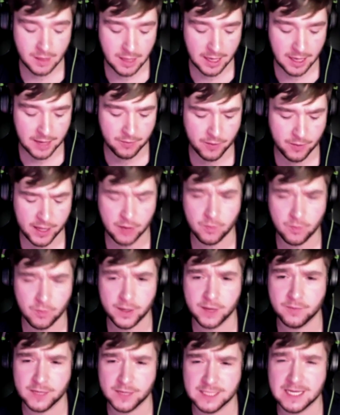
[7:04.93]
And
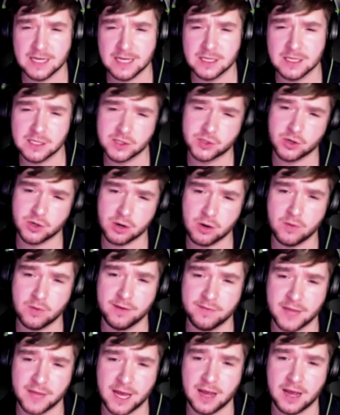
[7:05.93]
we tend to struggle
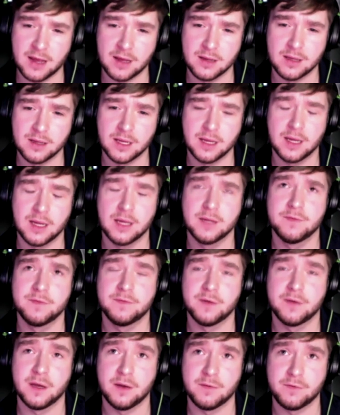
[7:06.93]
with that
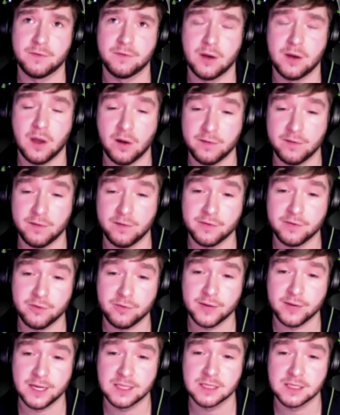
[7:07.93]
for a lot of different
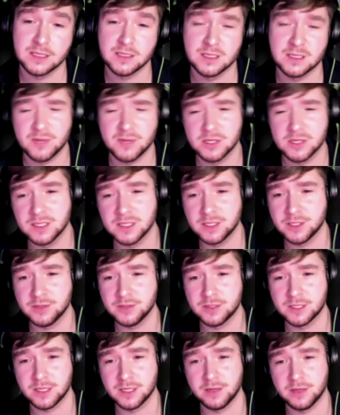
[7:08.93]
reasons, mostly due
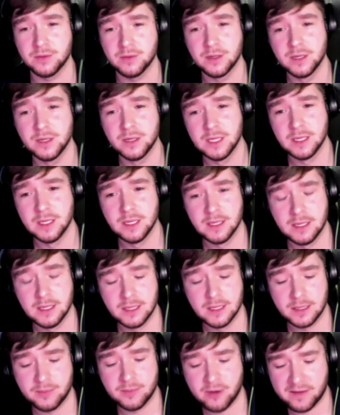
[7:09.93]
to
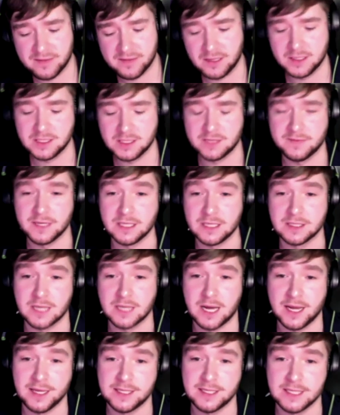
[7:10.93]
the prevalence of
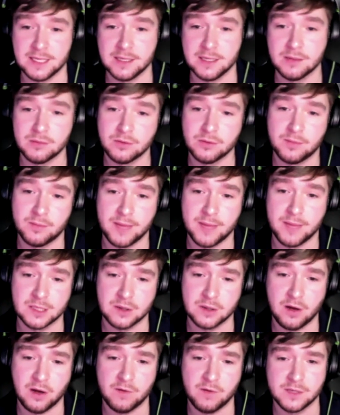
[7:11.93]
anxiety or mental
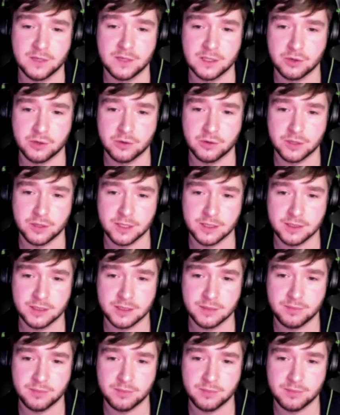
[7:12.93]
health disorders.